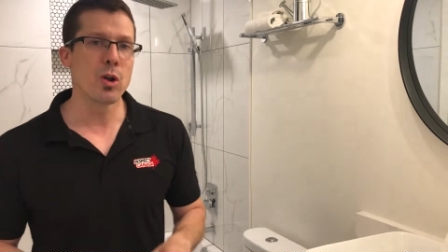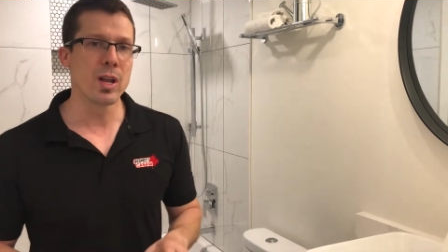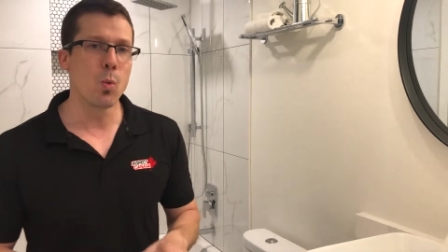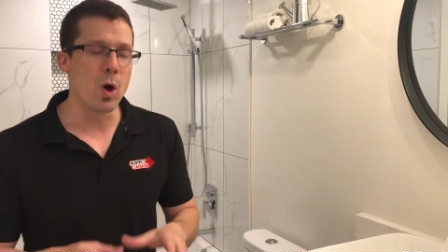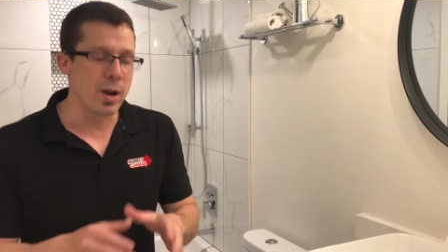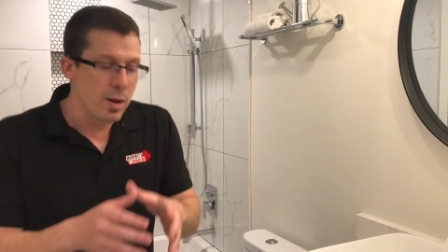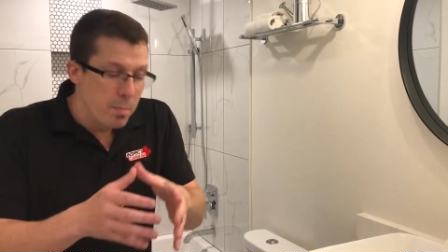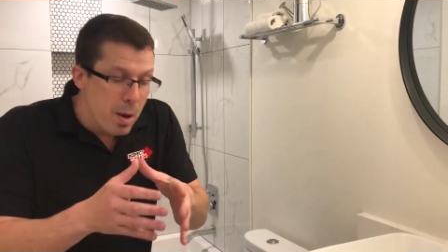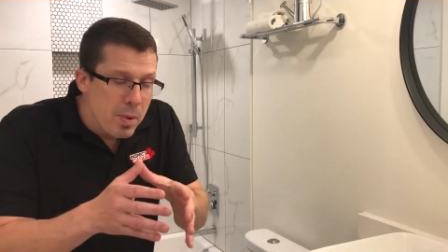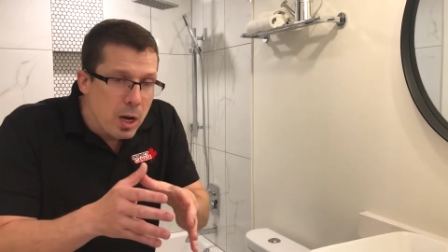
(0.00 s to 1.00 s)
only one,
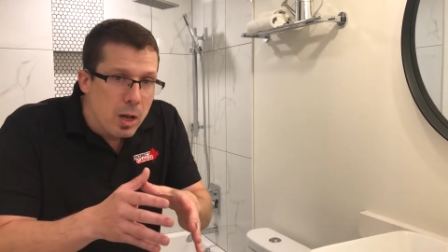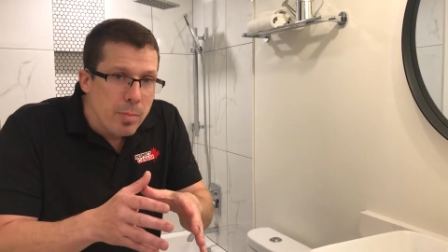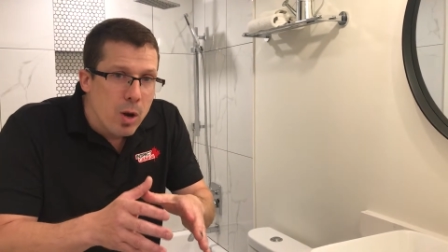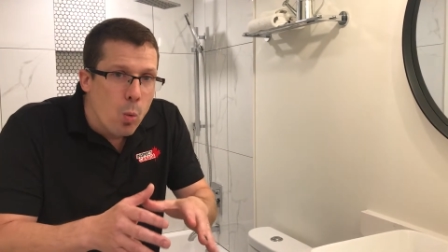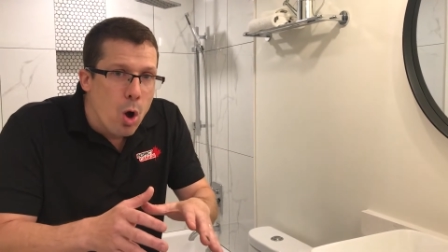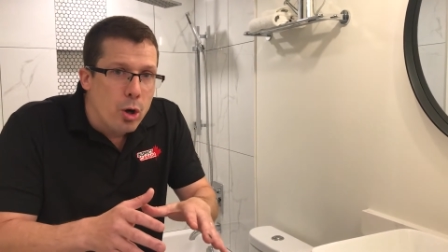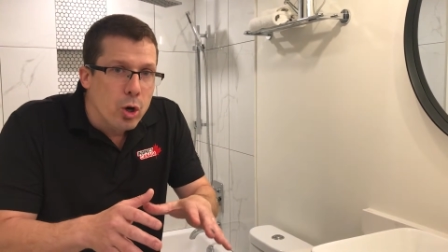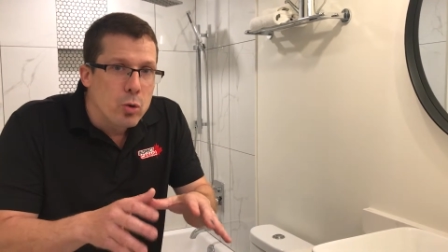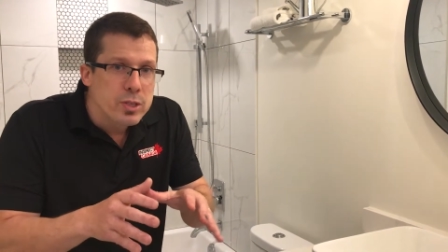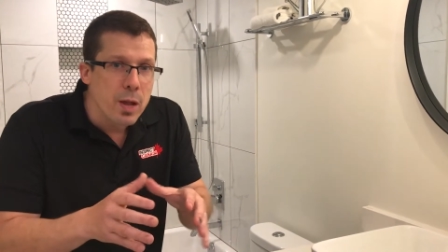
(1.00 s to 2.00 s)
maybe a little bit of water
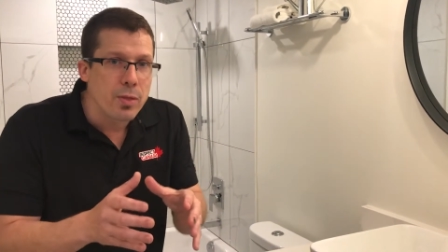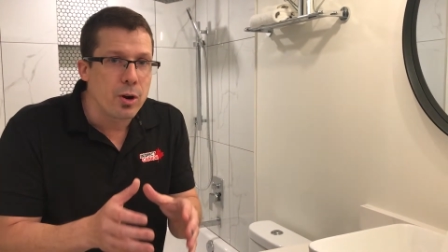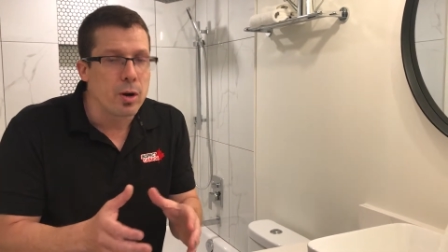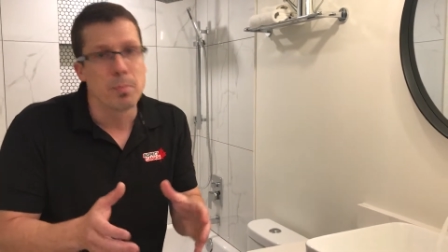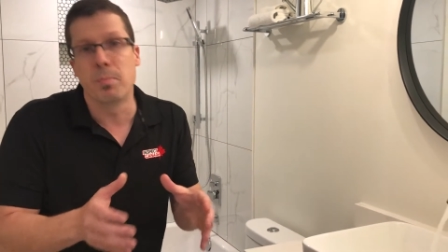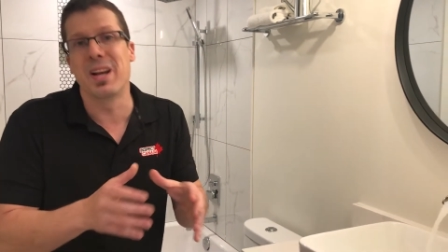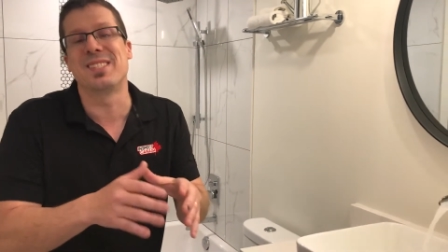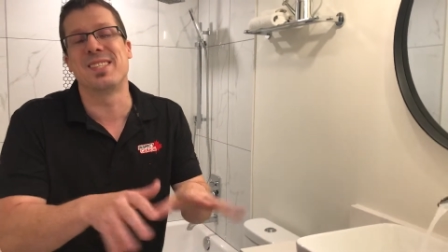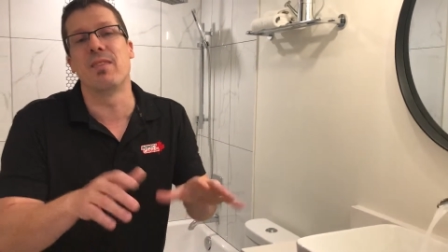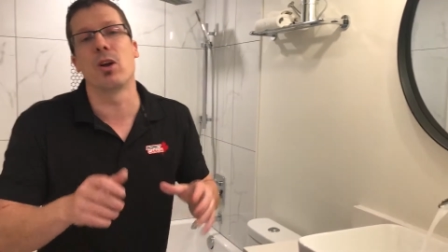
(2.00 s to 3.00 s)
goes under, but
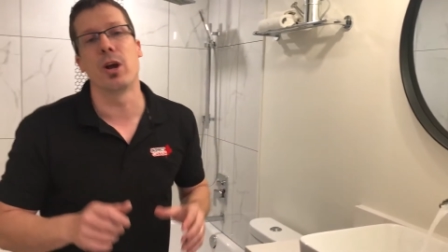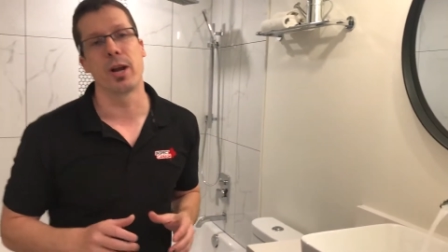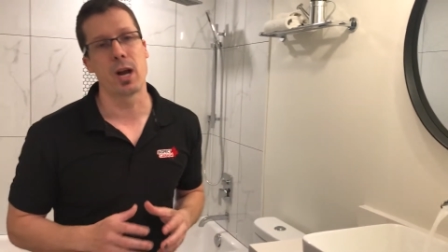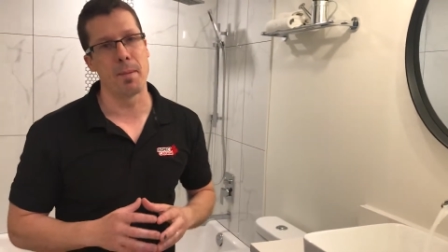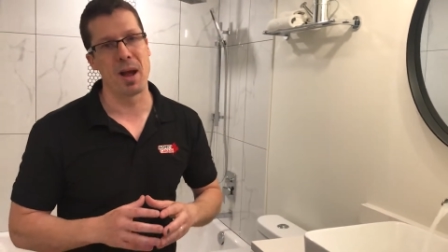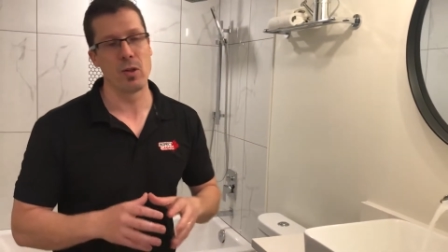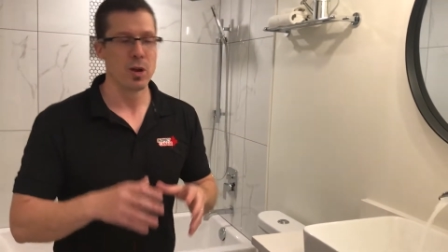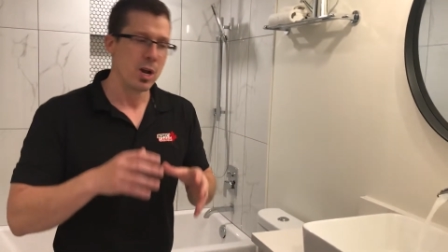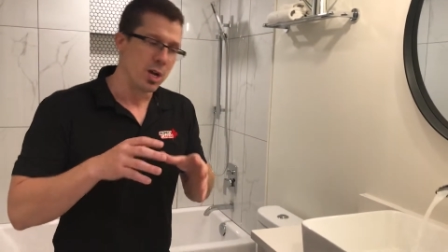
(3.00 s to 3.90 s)
it's never going to come out.